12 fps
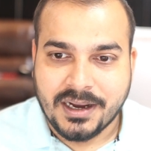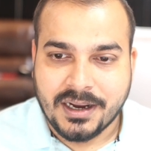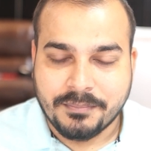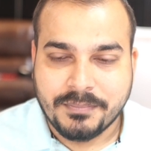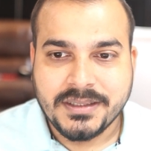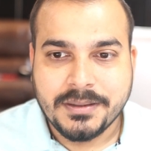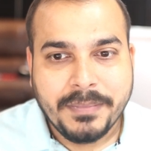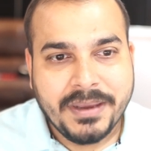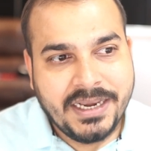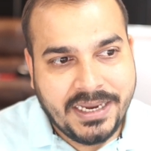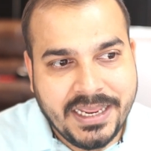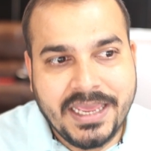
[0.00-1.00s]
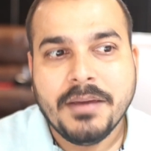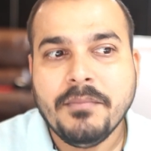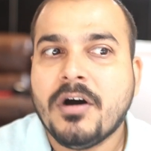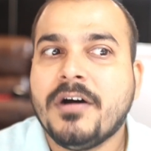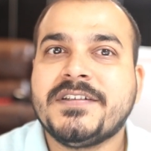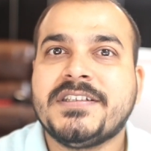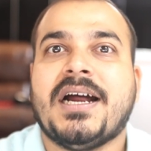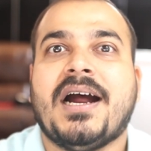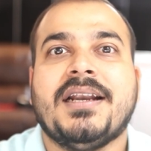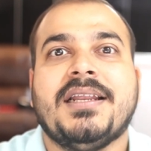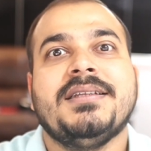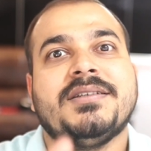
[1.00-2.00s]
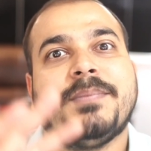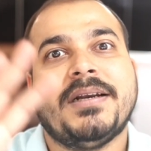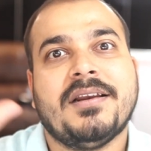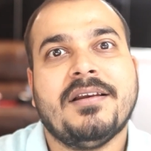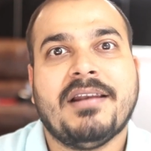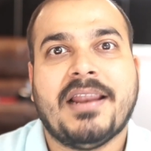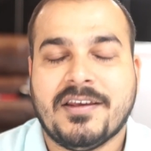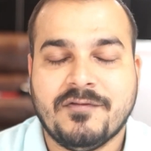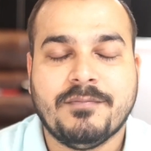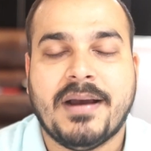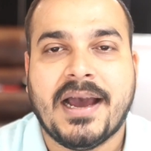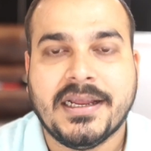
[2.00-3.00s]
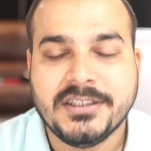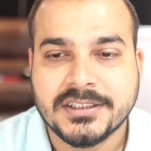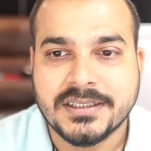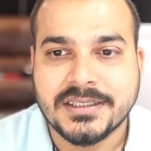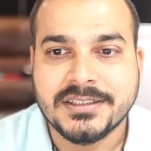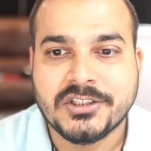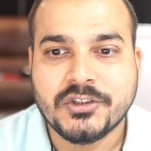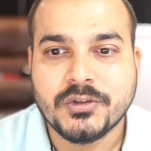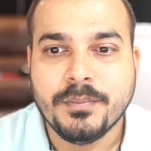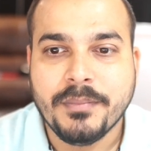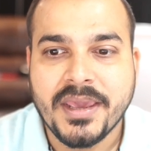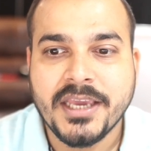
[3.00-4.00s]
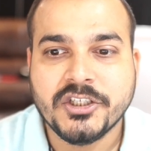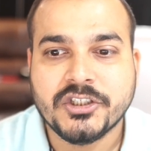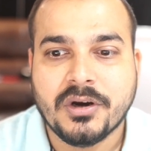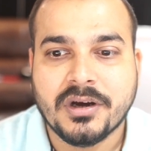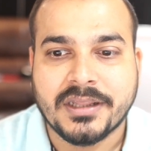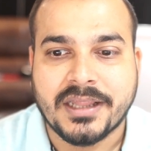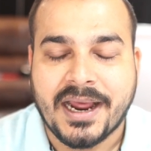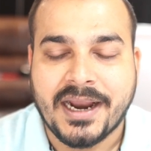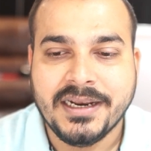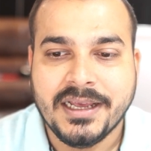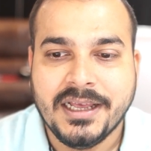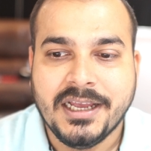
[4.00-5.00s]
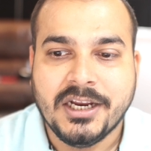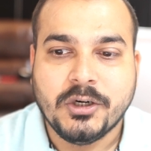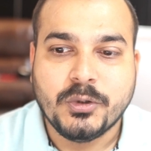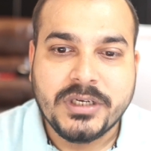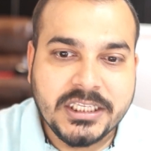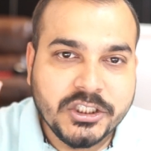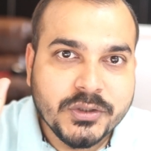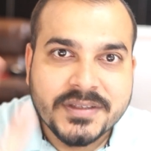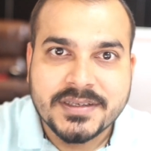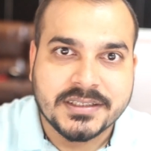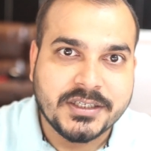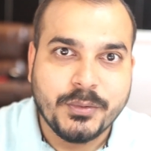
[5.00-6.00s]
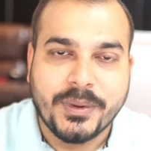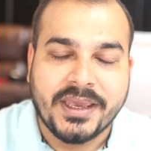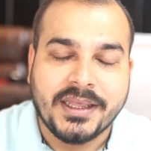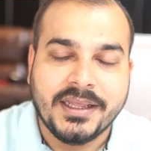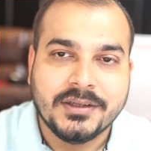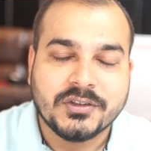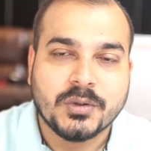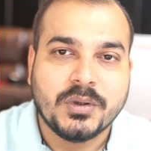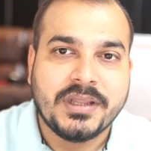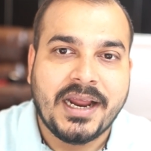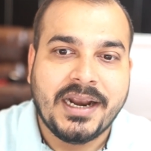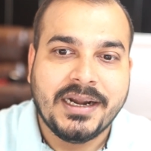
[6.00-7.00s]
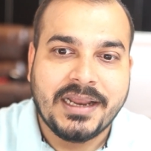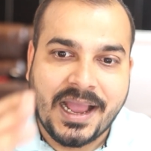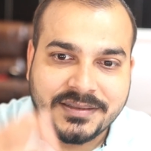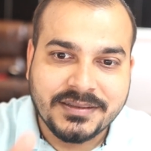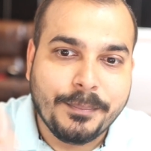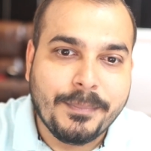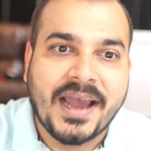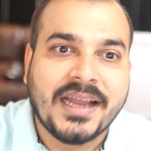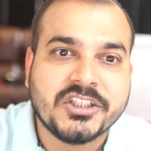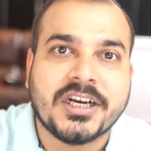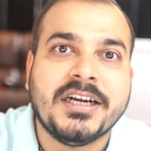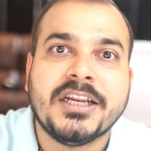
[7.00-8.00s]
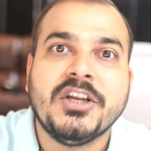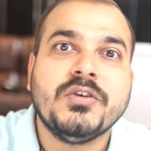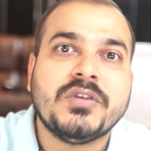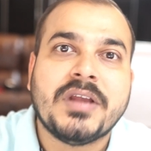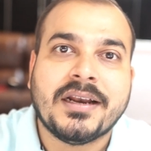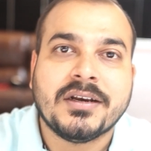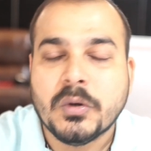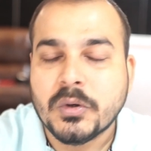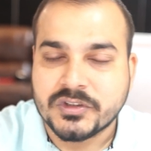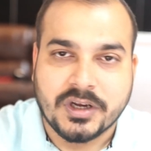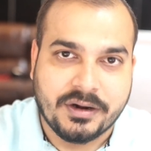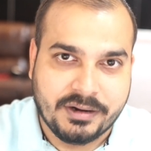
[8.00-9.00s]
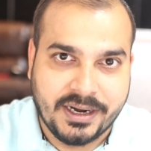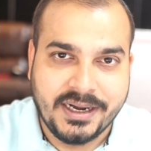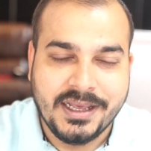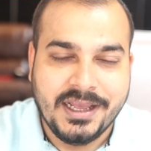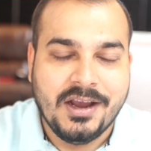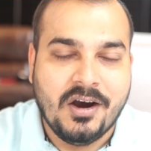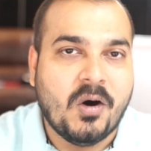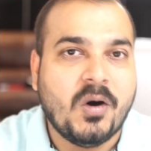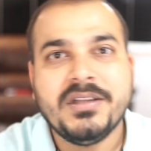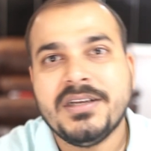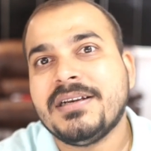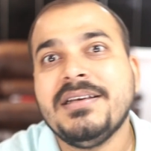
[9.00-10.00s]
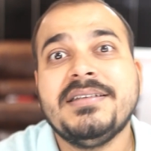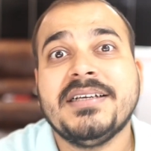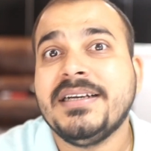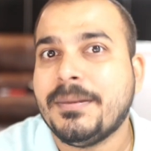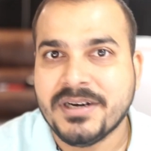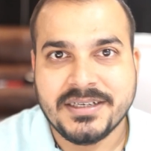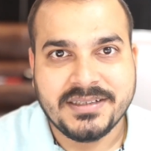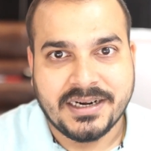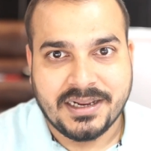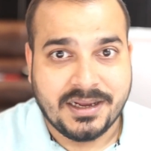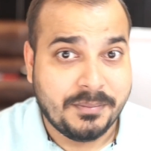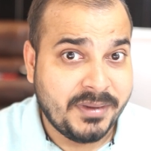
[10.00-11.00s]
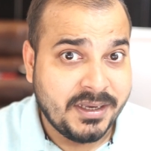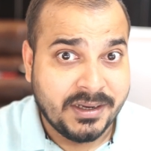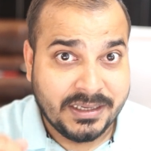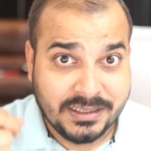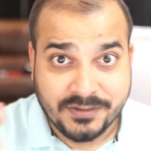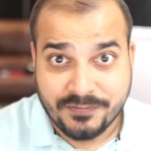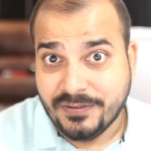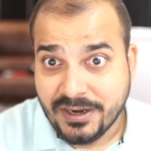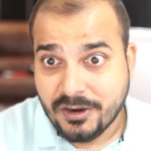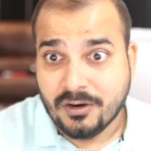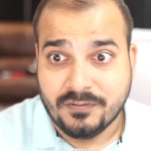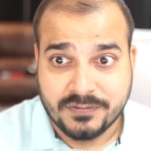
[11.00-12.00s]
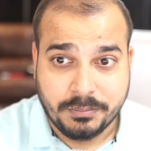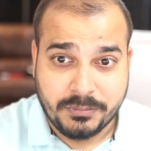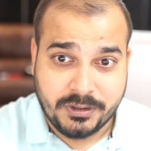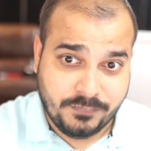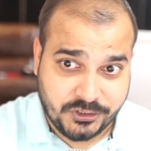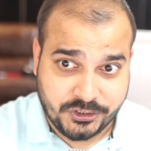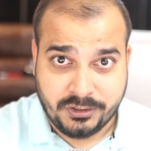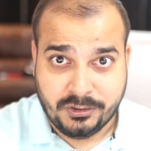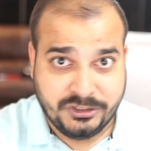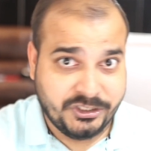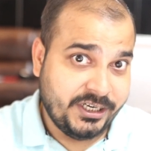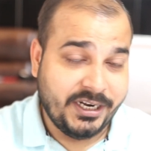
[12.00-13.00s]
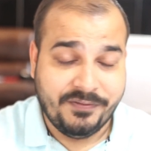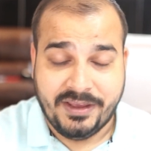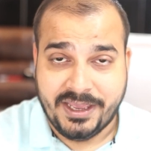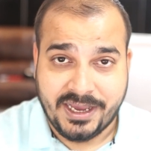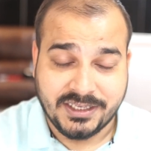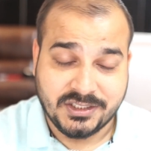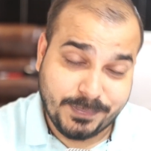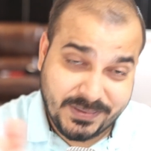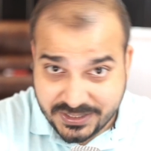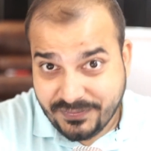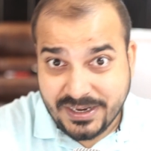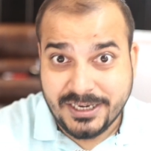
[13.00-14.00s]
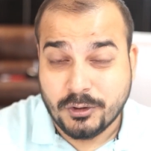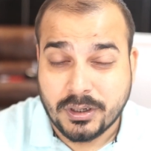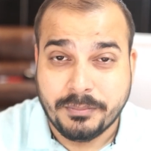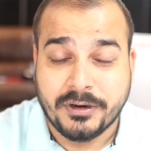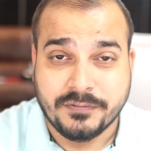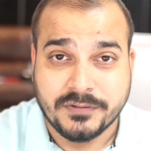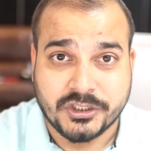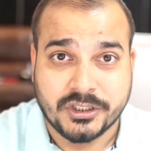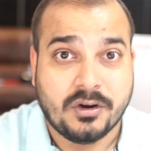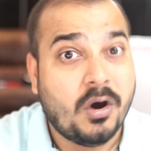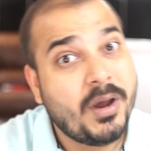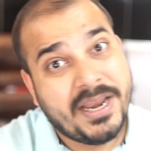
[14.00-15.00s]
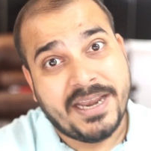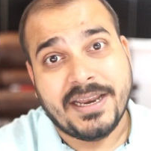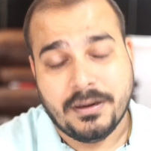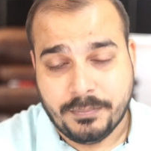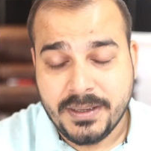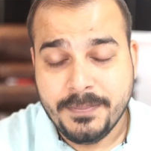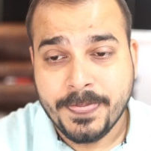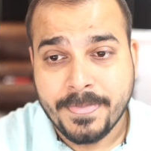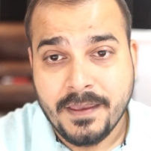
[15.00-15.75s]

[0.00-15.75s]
Uh, but the main aim of starting this particular live batch is to make sure that to teach you in such a way so that as the batch continues and goes on, right? All the recent updates that are coming in the field of computer vision or generative A I, specifically to computer vision or N L P,